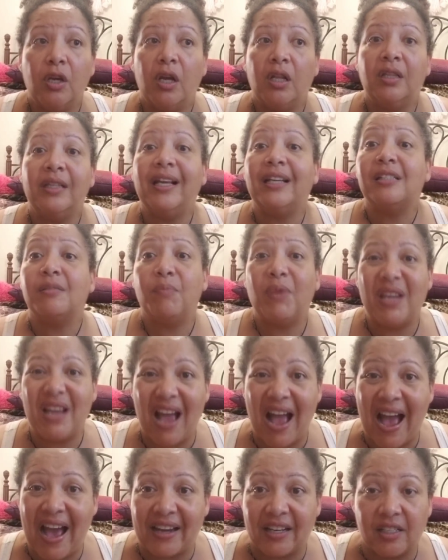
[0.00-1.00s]
let's be
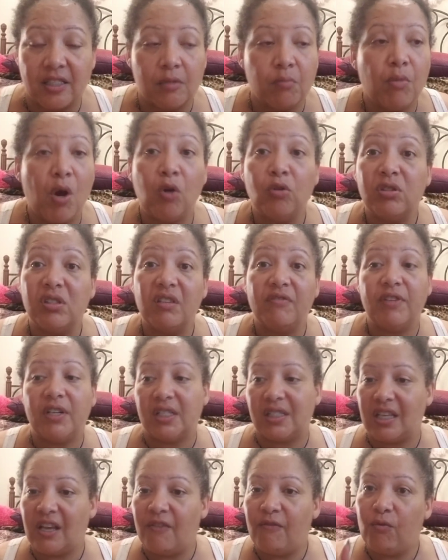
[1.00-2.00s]
honest. Most of
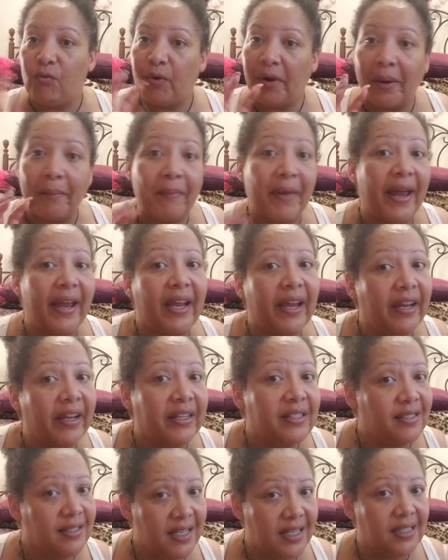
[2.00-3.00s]
us, if we're making
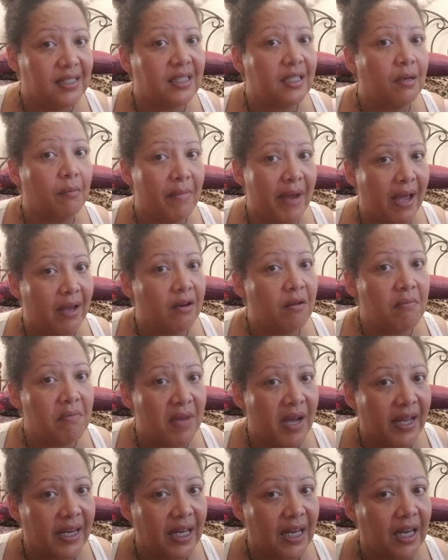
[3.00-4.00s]
a decent amount of
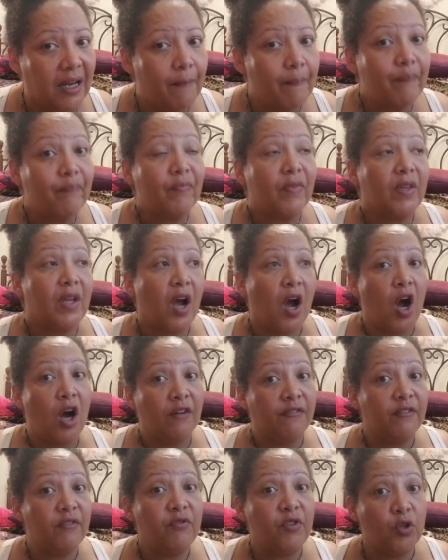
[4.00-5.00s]
money
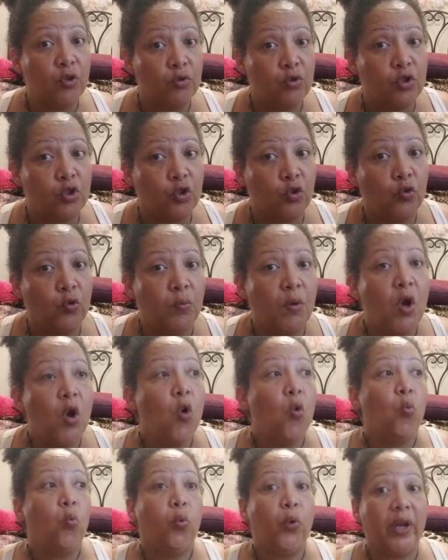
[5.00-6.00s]
off of YouTube,
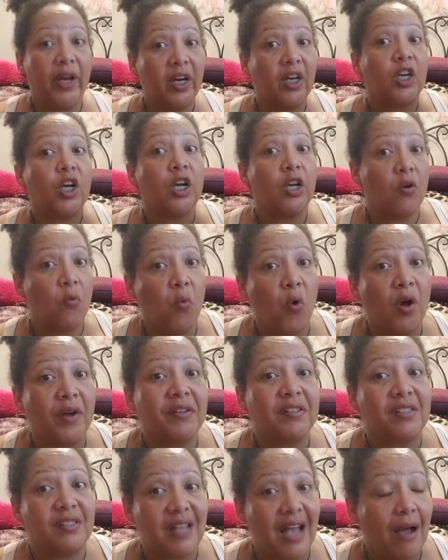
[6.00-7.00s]
we're going to want
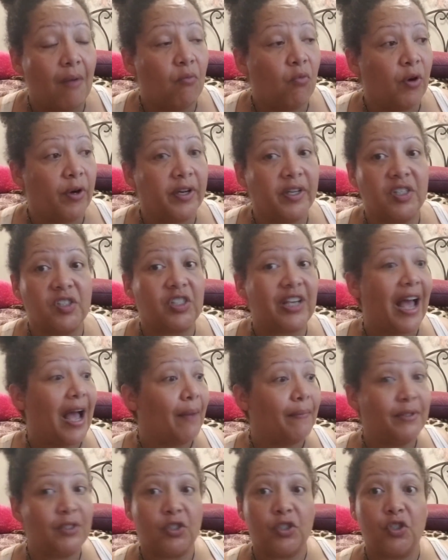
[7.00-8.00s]
to stop working a
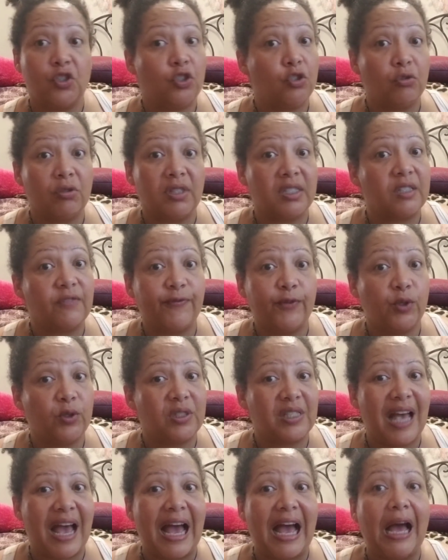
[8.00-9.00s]
job and just do this full
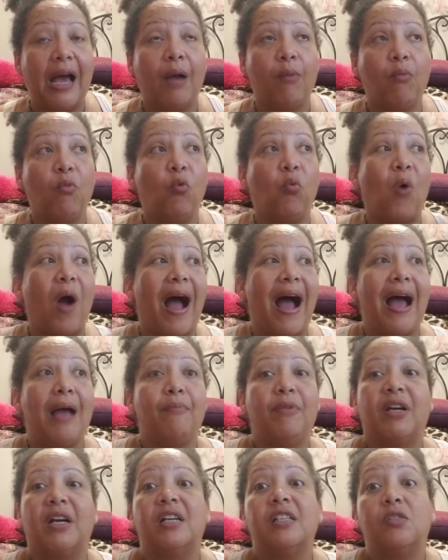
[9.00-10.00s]
time. Why?
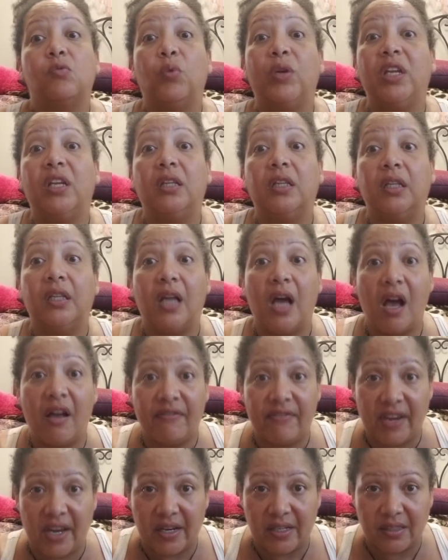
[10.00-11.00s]
Because we
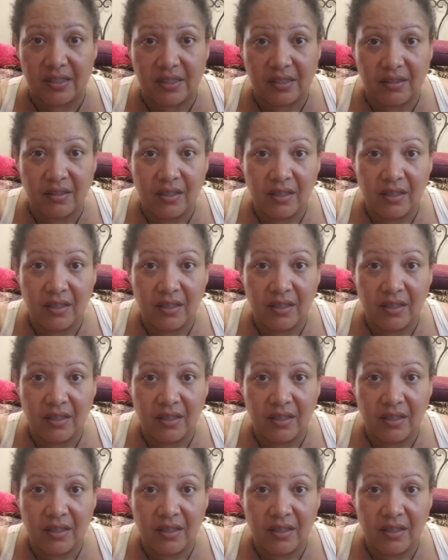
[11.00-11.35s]
love it